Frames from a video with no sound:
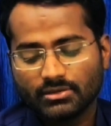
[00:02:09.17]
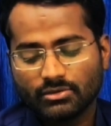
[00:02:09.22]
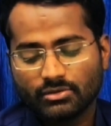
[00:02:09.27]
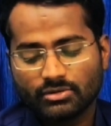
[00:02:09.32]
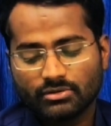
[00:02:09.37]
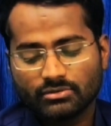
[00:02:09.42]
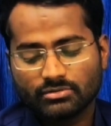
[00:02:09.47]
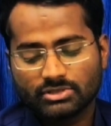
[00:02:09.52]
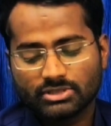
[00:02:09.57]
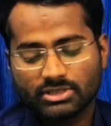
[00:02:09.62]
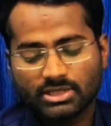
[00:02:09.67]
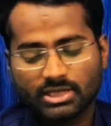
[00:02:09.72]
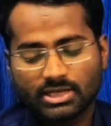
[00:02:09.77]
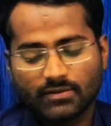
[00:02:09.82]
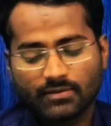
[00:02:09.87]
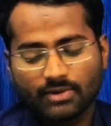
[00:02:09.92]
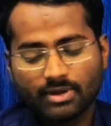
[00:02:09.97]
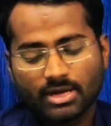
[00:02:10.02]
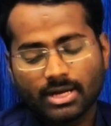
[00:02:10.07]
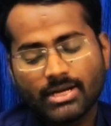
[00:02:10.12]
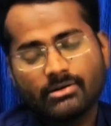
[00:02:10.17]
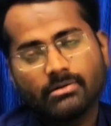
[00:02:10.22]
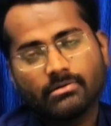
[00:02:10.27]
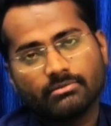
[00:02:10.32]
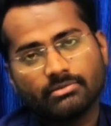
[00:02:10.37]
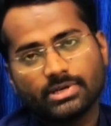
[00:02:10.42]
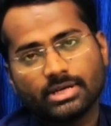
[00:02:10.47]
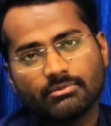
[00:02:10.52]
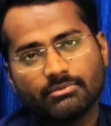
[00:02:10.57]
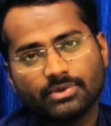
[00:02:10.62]
or Usira,
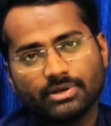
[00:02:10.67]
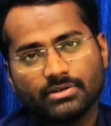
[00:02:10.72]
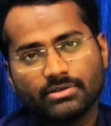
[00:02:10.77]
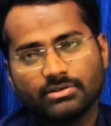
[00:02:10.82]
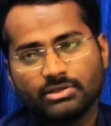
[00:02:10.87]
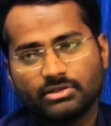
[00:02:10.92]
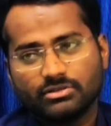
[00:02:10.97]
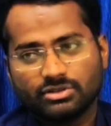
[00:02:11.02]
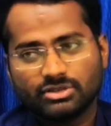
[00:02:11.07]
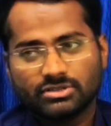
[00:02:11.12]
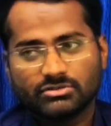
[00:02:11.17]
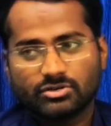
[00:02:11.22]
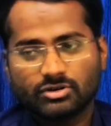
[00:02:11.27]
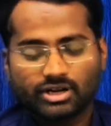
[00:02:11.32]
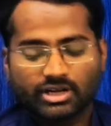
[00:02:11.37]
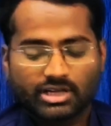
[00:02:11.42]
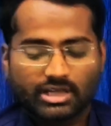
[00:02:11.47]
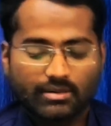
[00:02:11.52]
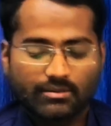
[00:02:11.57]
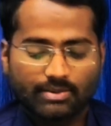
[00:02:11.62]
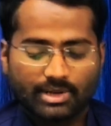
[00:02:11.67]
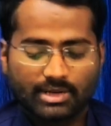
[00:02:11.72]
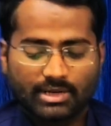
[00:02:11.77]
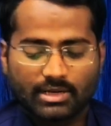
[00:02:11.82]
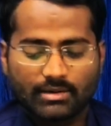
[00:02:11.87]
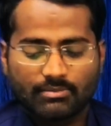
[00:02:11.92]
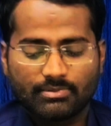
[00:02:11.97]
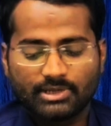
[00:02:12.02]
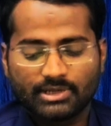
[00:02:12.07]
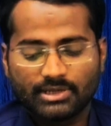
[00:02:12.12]
and we are using 20 ml
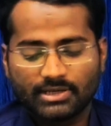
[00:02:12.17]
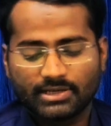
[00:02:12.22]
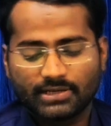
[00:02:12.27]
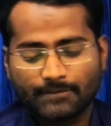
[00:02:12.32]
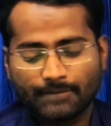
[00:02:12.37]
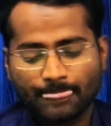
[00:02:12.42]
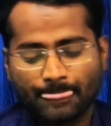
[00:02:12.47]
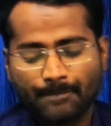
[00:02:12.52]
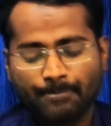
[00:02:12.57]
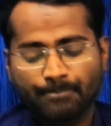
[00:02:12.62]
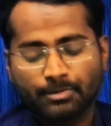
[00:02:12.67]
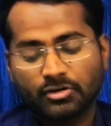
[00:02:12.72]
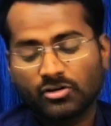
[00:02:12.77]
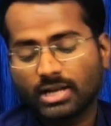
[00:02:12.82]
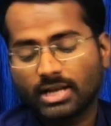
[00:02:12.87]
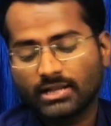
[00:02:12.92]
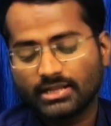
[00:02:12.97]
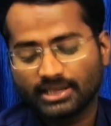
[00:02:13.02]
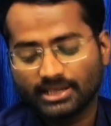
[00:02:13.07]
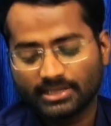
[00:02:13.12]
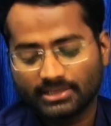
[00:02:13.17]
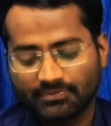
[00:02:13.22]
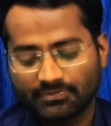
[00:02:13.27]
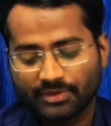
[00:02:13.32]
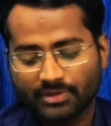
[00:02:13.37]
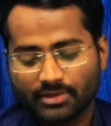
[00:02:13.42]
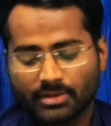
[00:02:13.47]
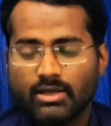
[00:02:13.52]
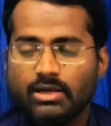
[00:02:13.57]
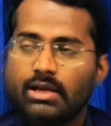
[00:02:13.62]
of that
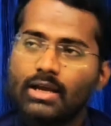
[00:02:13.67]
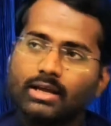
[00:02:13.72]
Patoladi.